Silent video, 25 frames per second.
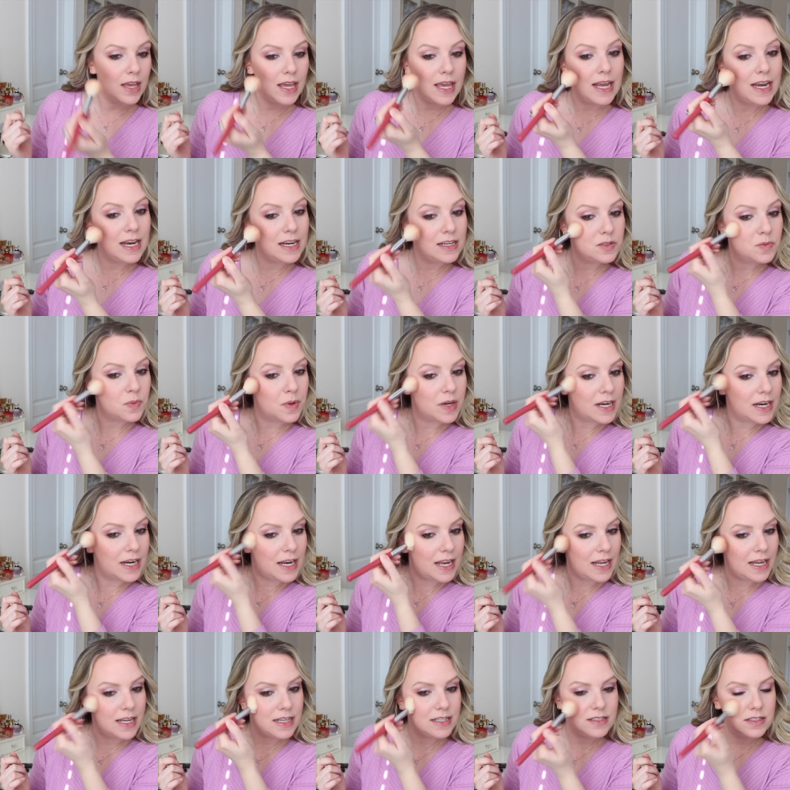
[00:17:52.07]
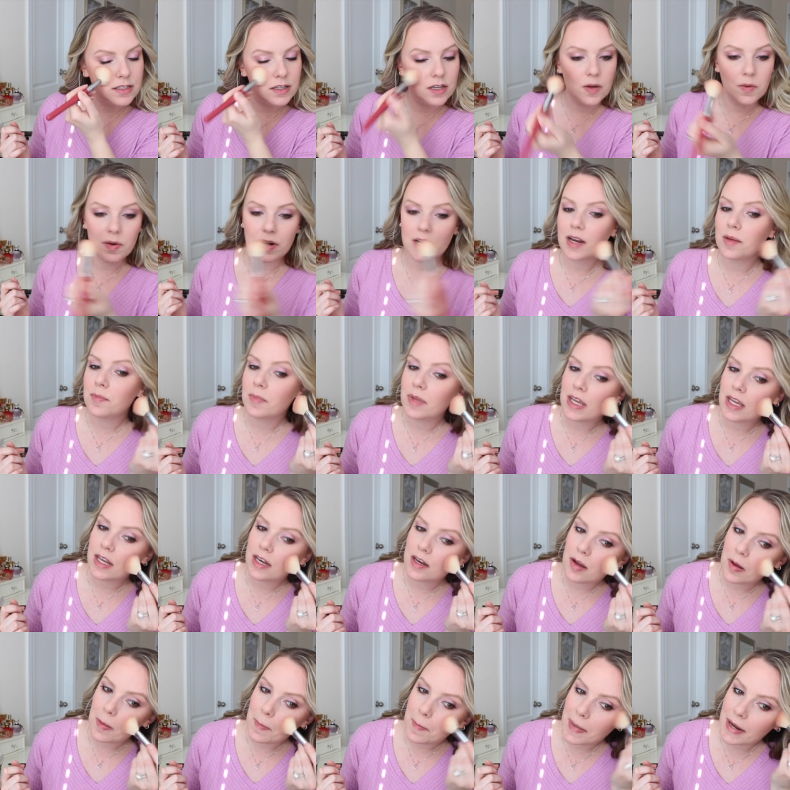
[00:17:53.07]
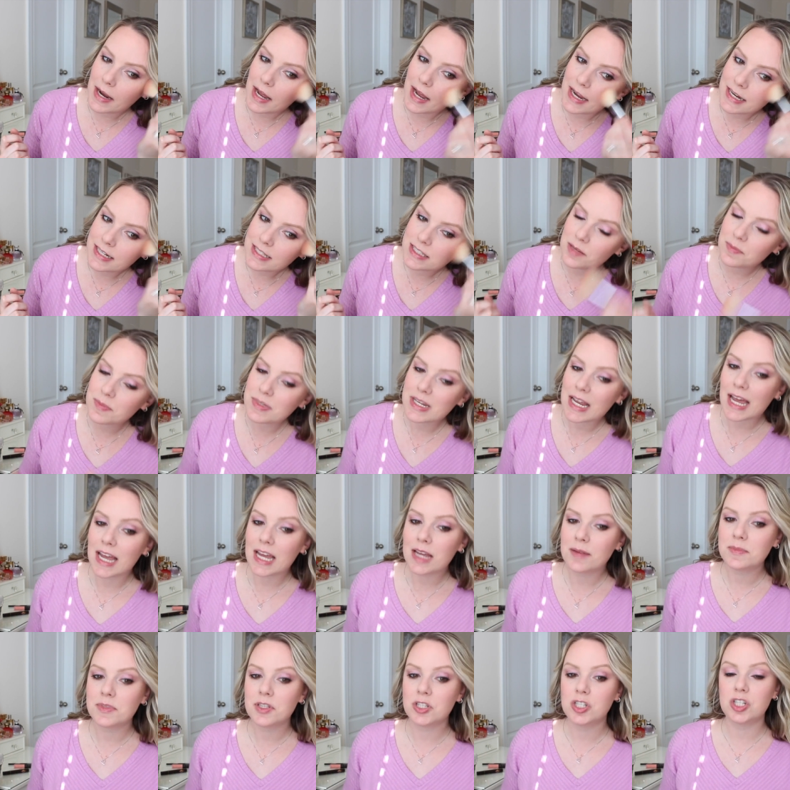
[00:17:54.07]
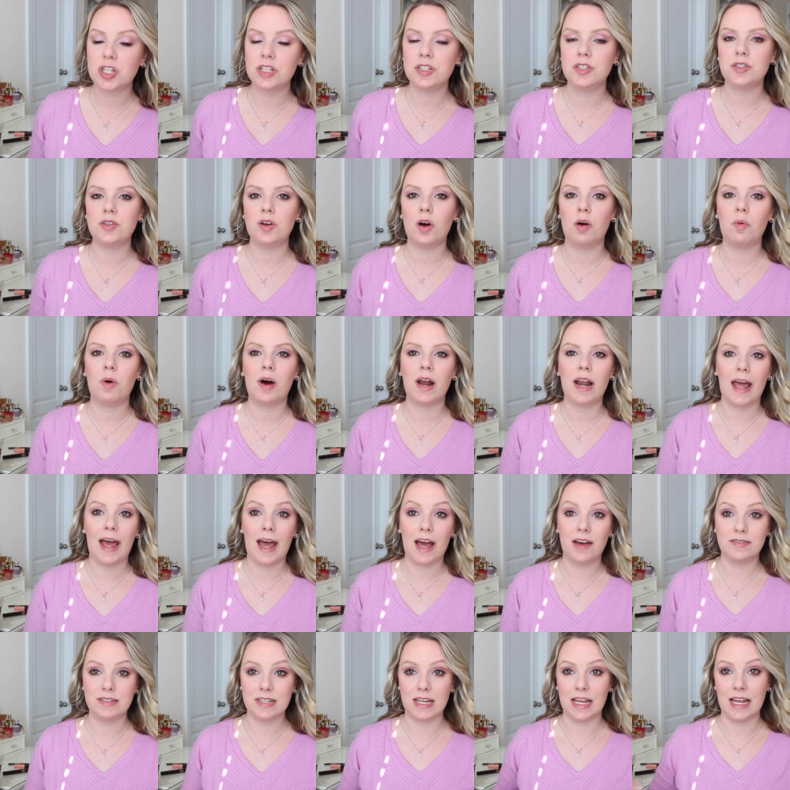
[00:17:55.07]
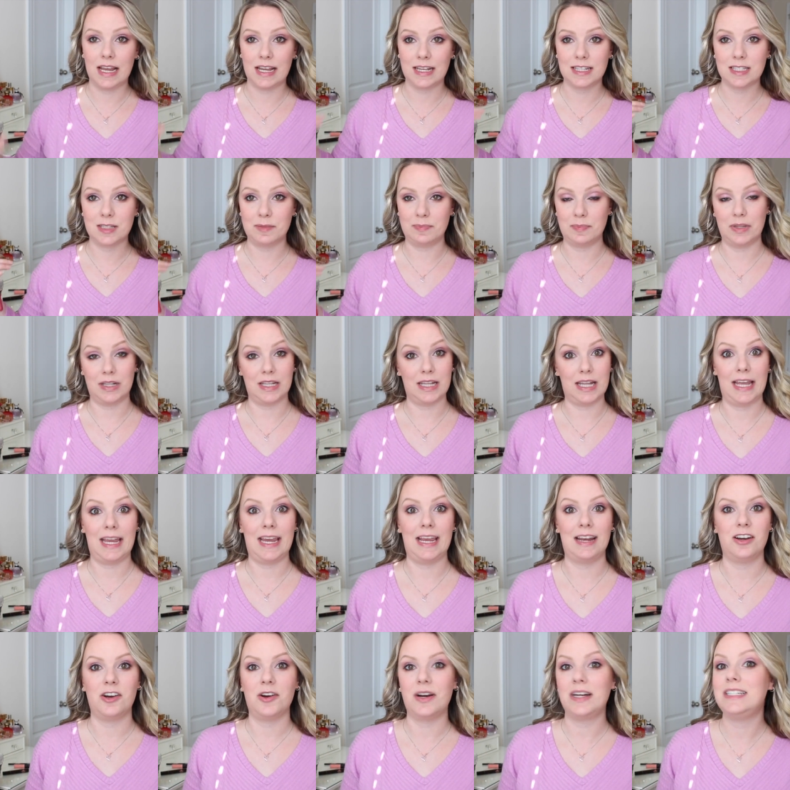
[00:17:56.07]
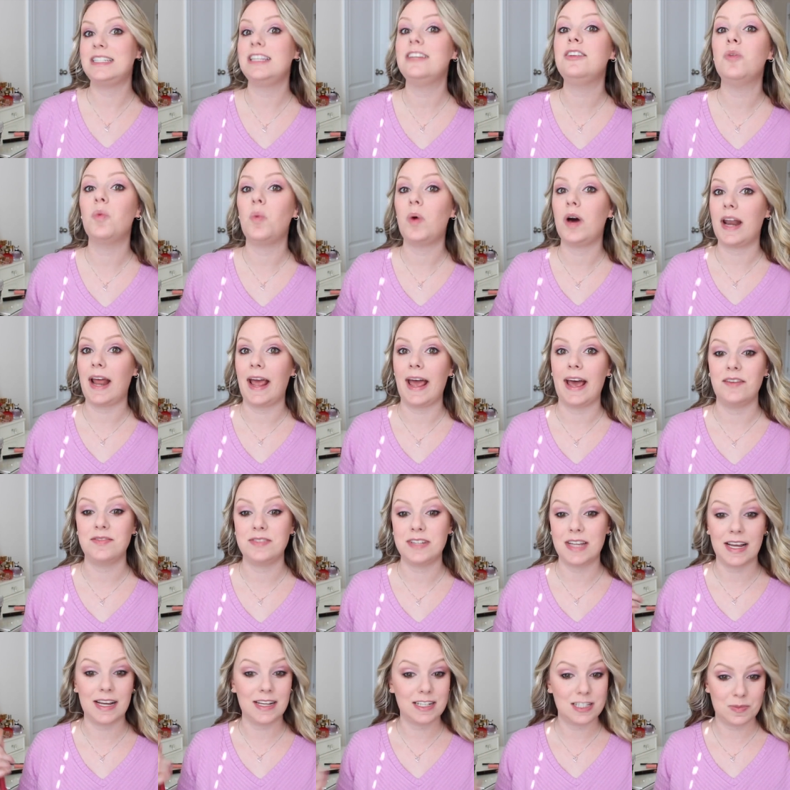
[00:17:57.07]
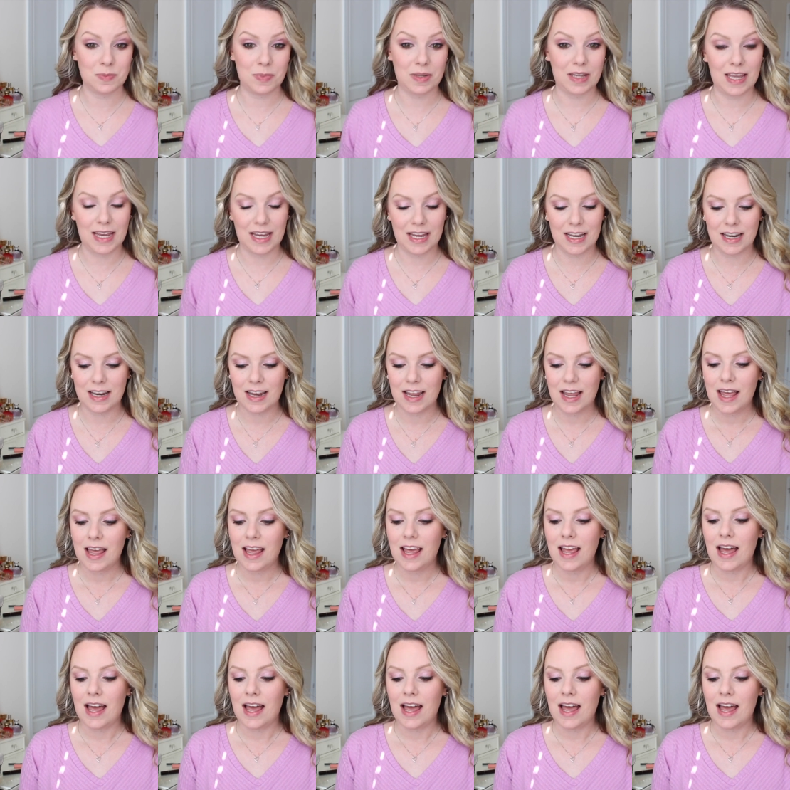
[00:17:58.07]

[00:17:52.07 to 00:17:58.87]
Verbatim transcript: It is what it is, you know what I mean? But I sometimes just don't want to have to explain or I didn't want to have to explain.